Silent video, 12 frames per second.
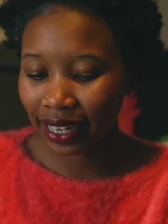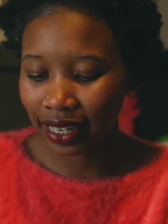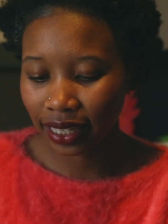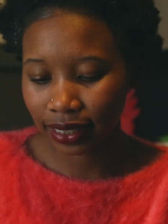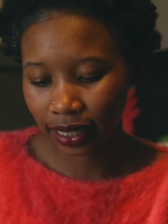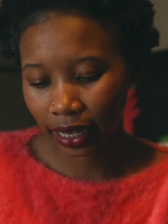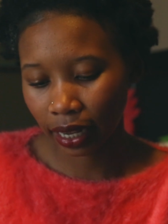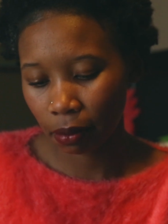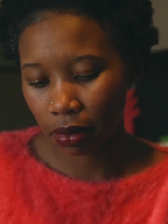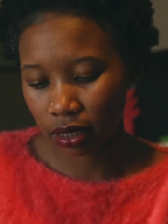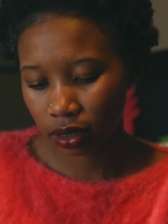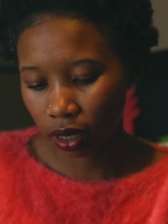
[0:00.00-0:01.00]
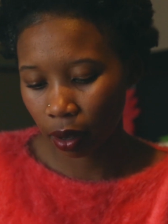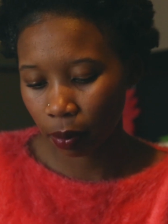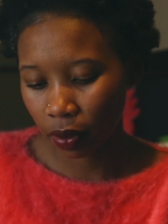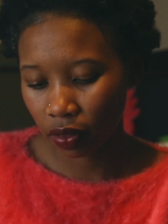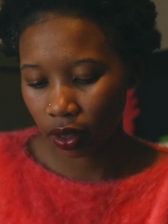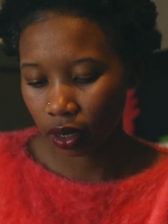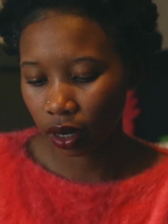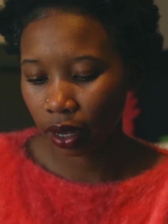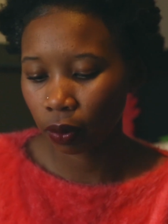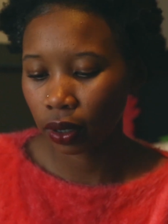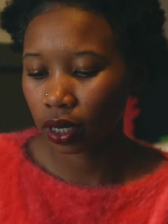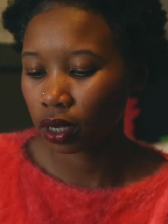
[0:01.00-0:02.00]
unless like I mess it up and then
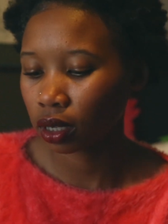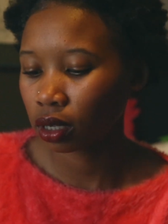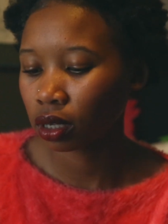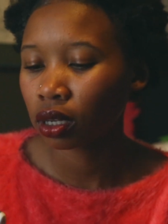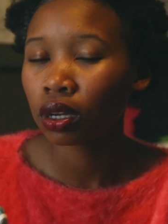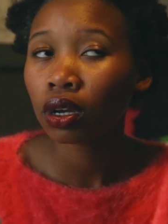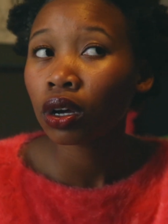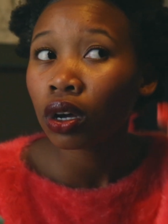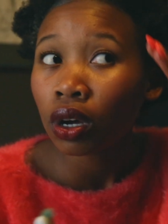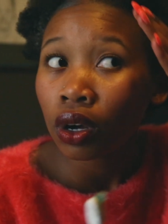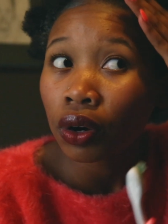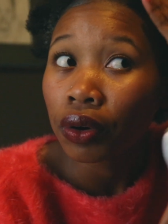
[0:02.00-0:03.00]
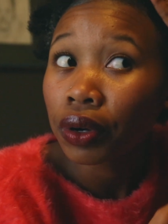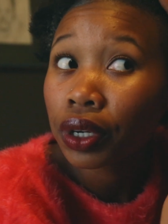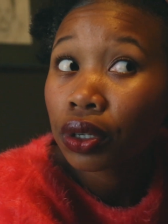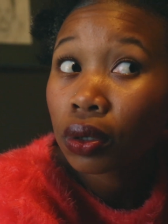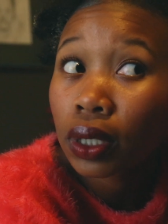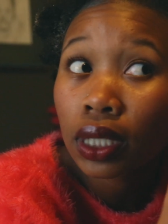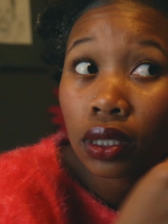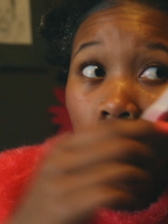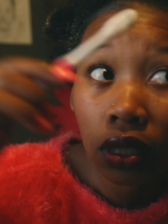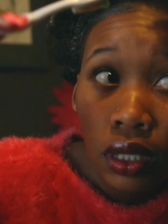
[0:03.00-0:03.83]
I wanna redo it.